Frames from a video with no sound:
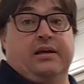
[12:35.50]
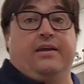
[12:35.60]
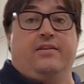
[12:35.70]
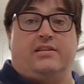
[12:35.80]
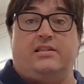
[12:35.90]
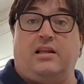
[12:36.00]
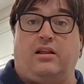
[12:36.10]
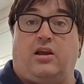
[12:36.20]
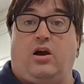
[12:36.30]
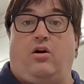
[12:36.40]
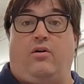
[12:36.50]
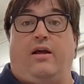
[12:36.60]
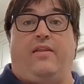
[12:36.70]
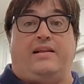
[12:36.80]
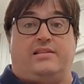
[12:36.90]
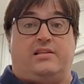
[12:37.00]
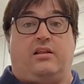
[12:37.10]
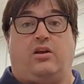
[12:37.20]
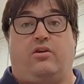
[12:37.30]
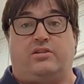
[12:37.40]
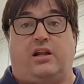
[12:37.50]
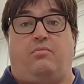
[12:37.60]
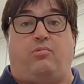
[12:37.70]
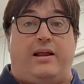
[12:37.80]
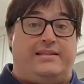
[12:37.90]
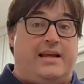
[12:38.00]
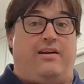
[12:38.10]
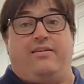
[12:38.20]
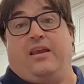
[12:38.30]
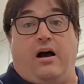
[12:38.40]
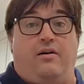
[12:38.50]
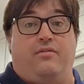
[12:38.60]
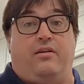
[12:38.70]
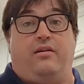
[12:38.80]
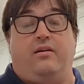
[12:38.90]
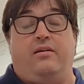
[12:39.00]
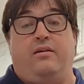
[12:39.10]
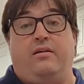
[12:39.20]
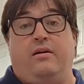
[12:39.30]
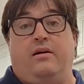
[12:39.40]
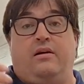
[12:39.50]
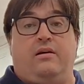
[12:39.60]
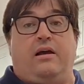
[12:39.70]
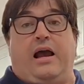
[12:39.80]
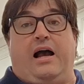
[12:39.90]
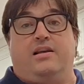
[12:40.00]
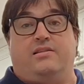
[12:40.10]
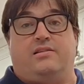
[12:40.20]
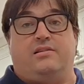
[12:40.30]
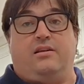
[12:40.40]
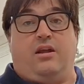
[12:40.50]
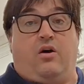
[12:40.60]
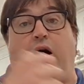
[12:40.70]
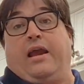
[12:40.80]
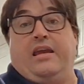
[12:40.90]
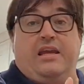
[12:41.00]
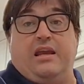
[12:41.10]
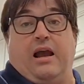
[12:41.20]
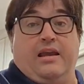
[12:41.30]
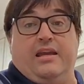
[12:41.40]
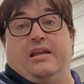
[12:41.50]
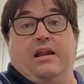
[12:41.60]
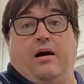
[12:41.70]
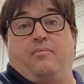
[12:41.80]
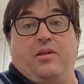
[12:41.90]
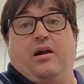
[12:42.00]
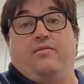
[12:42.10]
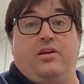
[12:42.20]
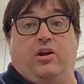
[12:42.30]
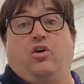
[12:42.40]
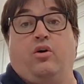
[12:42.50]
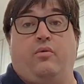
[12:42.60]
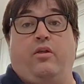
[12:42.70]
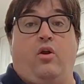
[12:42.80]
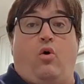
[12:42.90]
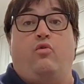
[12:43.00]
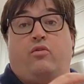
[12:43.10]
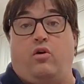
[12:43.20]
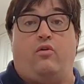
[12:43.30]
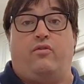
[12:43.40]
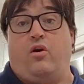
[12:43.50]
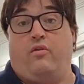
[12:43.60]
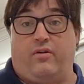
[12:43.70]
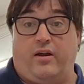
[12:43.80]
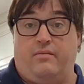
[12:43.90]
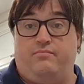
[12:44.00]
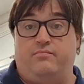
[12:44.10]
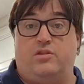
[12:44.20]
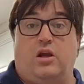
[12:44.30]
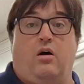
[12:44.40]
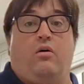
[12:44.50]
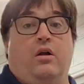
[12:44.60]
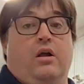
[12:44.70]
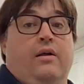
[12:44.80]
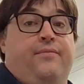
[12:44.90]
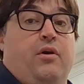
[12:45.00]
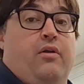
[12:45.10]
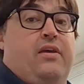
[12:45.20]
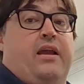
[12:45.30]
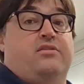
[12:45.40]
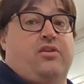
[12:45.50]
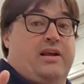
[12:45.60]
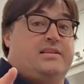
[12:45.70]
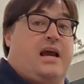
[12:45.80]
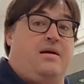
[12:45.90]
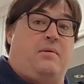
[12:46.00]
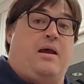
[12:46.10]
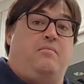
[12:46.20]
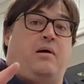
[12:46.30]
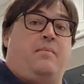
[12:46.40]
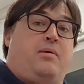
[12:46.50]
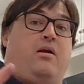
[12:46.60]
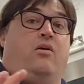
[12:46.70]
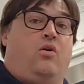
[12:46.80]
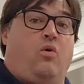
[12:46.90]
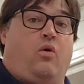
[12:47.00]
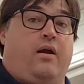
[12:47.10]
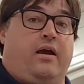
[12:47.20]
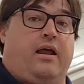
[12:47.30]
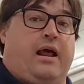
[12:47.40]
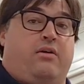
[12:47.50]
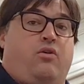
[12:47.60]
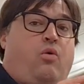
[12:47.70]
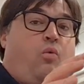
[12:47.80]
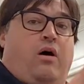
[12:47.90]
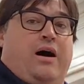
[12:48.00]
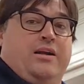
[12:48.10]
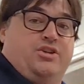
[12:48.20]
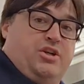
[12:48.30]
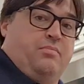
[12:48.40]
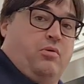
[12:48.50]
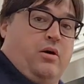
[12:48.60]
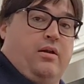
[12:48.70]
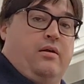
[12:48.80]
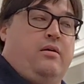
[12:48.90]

in the silicone, and that silicone is going to break down in the oven as, I heat it up the oven and cook with it over and over and over again. So that's kind of my paranoia, and I don't know why she put